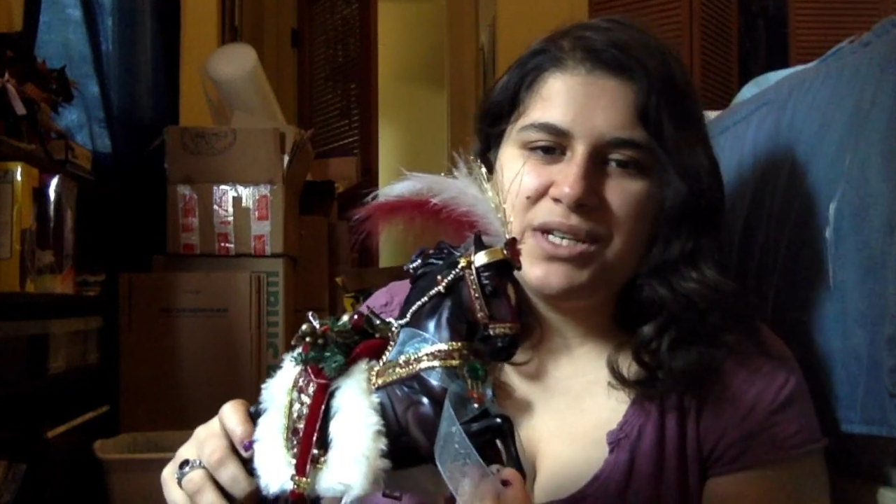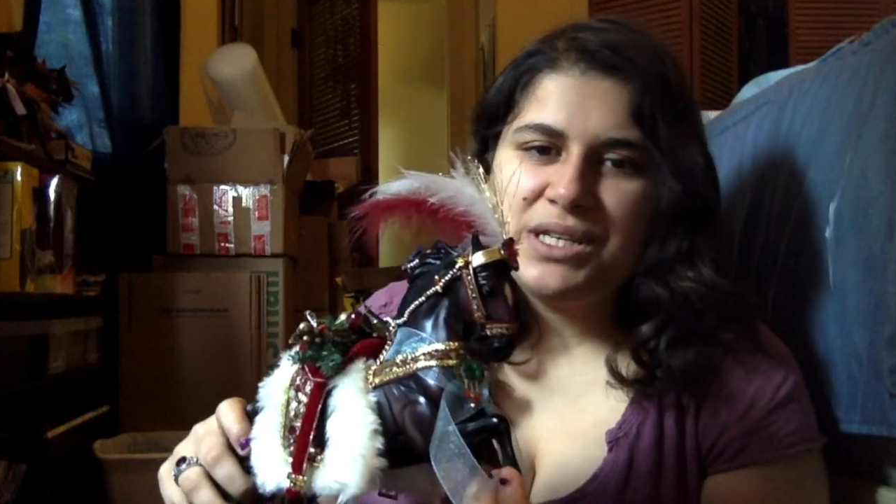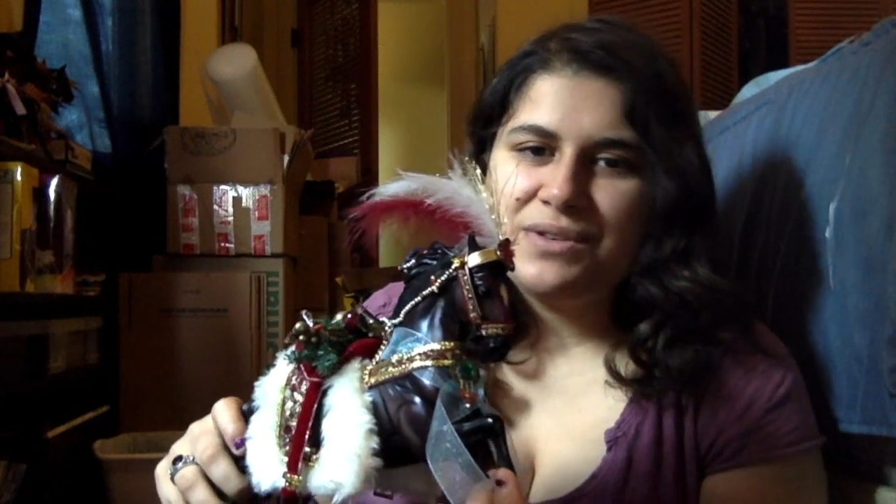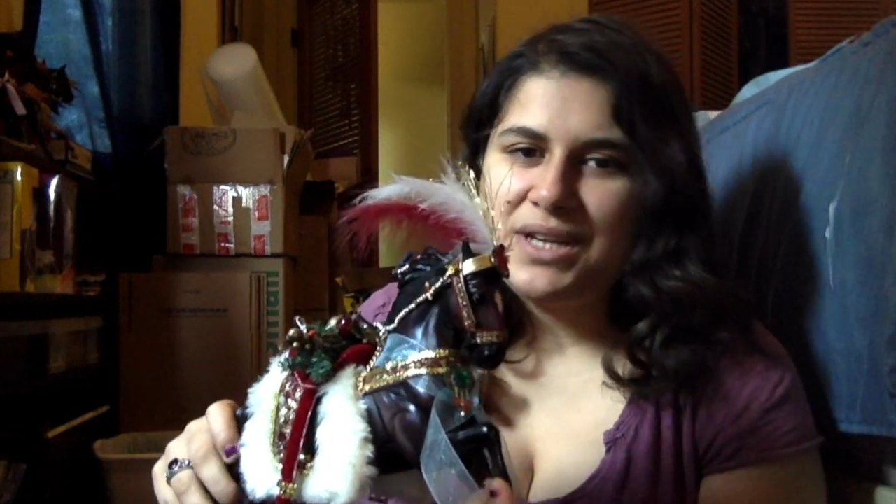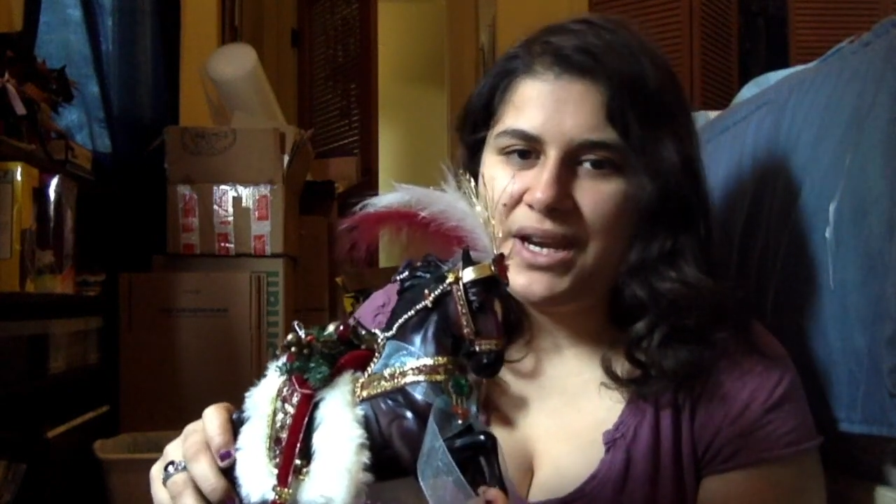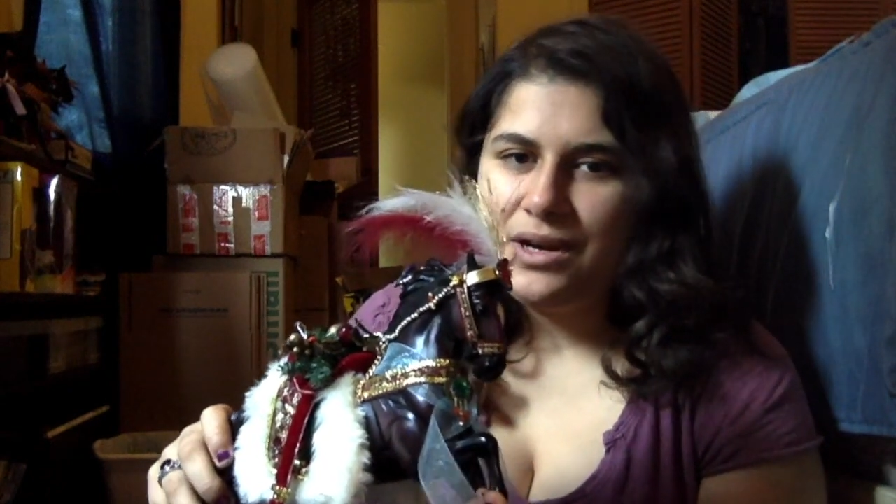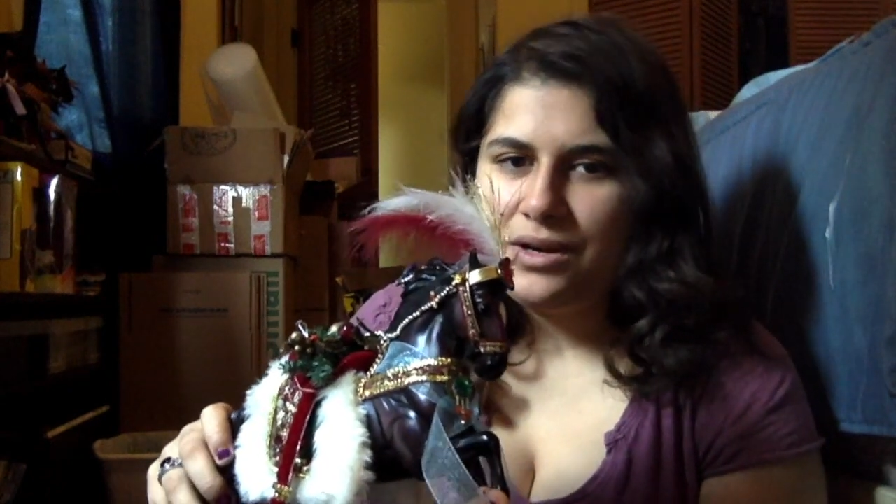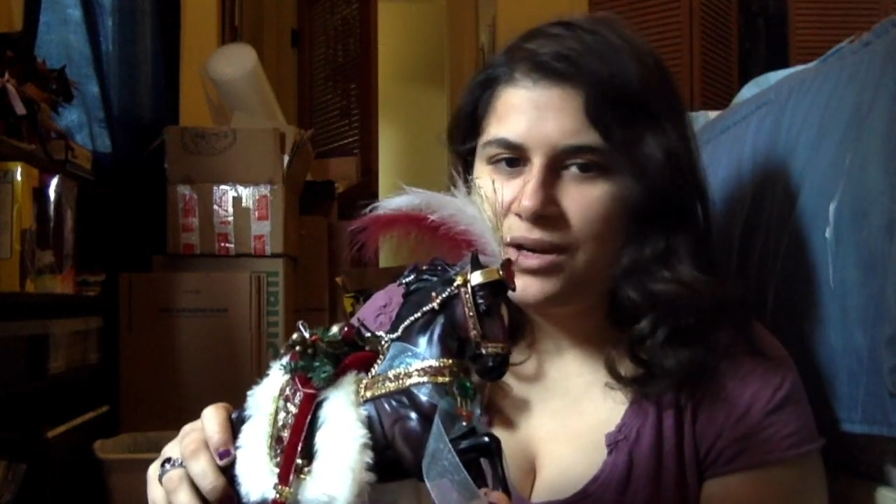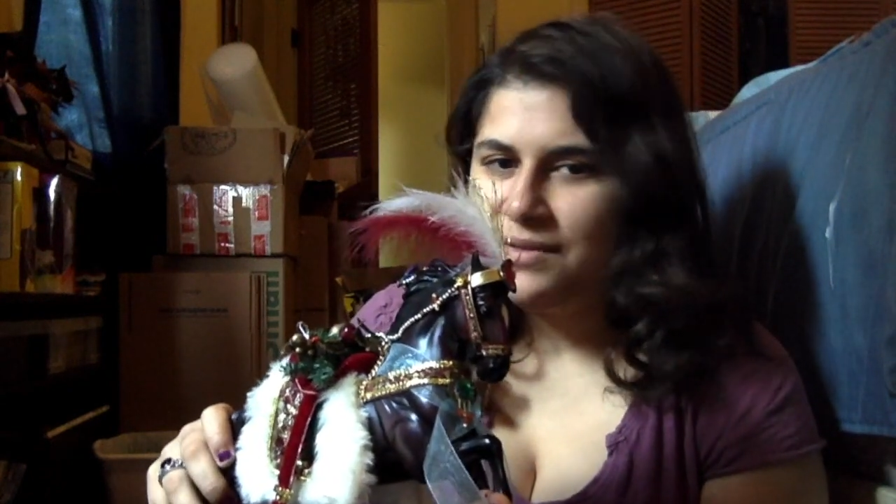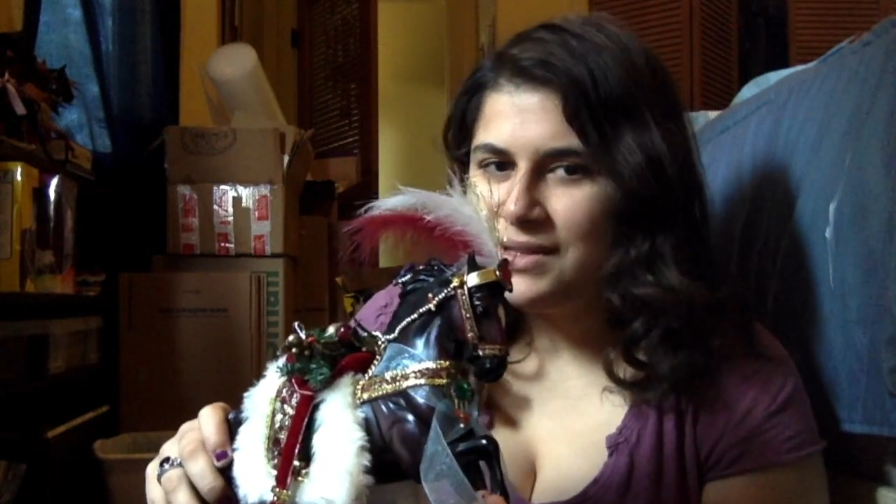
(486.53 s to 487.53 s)
He's retired,
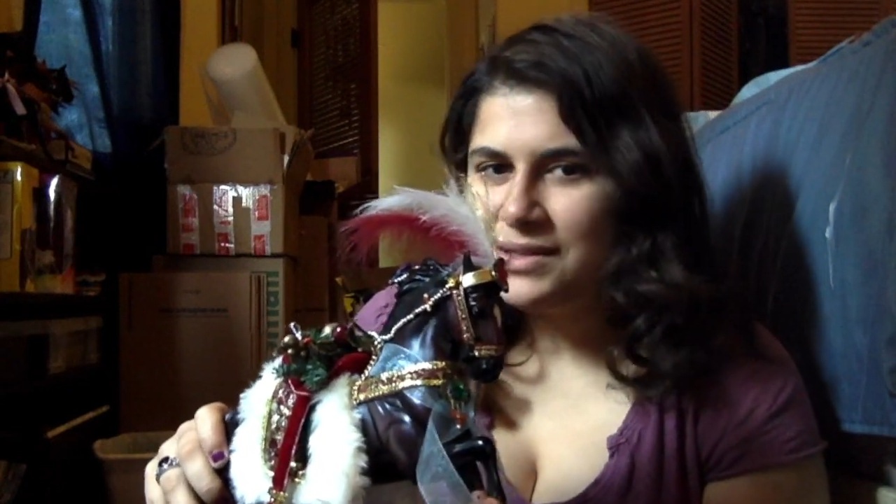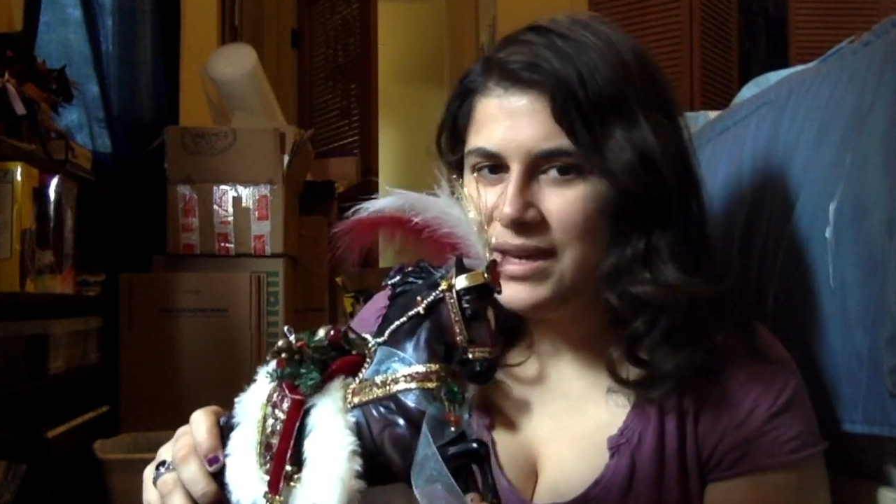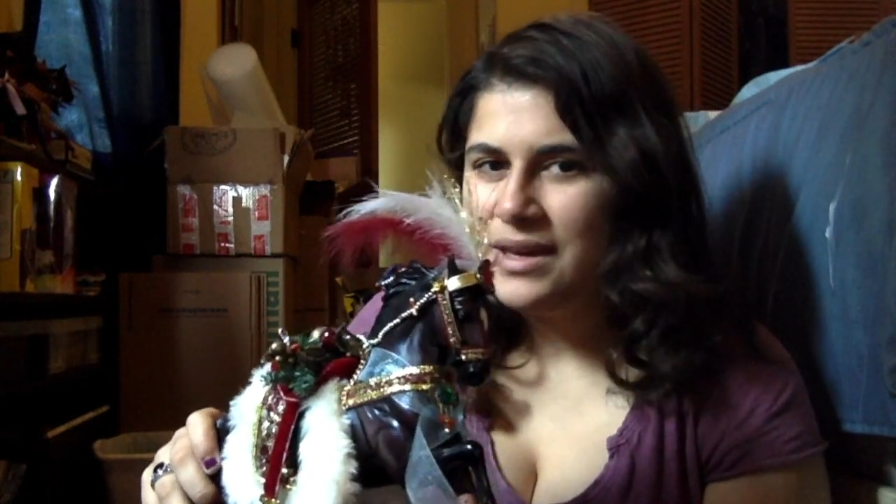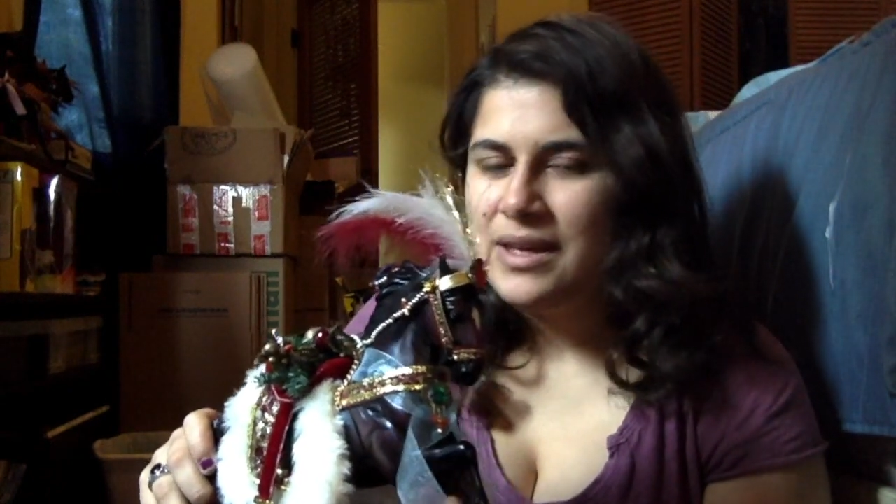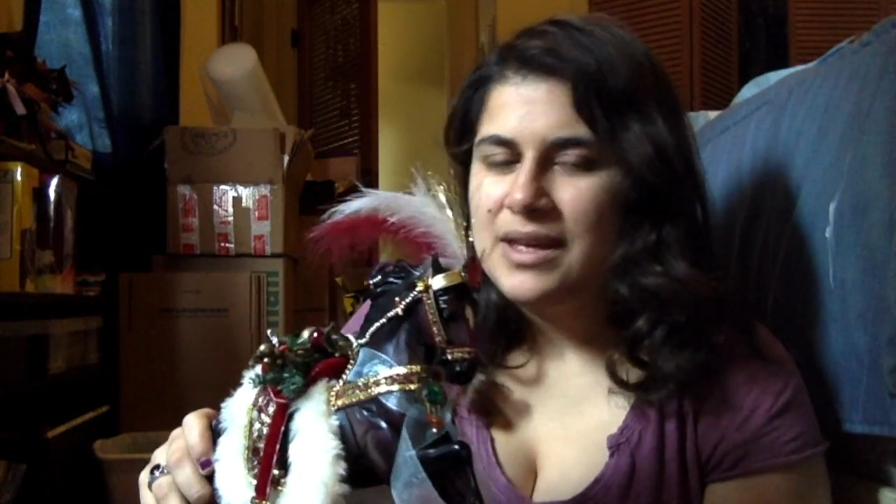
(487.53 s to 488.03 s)
obviously.